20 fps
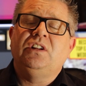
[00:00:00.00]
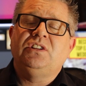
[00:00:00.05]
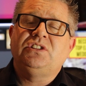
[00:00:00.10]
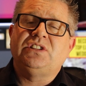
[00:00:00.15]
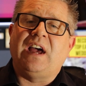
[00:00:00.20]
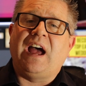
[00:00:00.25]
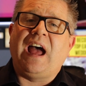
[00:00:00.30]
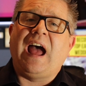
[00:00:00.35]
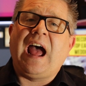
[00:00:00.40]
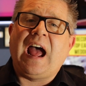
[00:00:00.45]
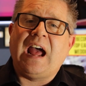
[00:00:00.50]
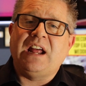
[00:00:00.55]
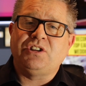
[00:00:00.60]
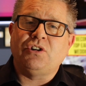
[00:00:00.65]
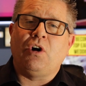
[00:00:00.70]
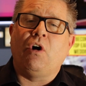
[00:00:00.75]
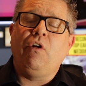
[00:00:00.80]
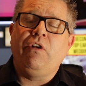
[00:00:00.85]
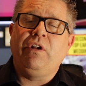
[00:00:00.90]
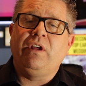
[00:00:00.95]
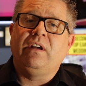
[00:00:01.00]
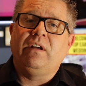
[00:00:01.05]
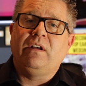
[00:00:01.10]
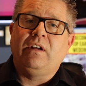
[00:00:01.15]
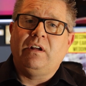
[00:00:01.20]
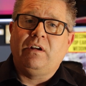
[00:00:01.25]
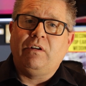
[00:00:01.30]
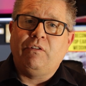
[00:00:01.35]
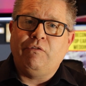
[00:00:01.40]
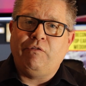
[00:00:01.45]
to add on
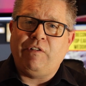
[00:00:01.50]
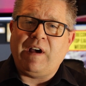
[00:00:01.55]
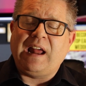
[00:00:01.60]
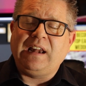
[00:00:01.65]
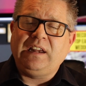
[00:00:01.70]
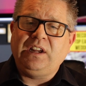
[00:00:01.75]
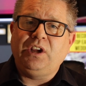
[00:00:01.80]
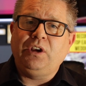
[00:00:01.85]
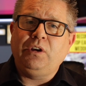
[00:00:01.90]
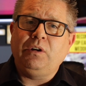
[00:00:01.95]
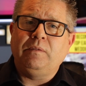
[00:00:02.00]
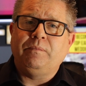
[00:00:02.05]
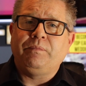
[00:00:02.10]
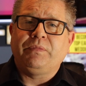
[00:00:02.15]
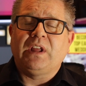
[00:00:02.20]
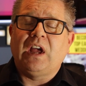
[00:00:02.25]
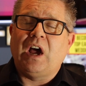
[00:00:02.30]
value,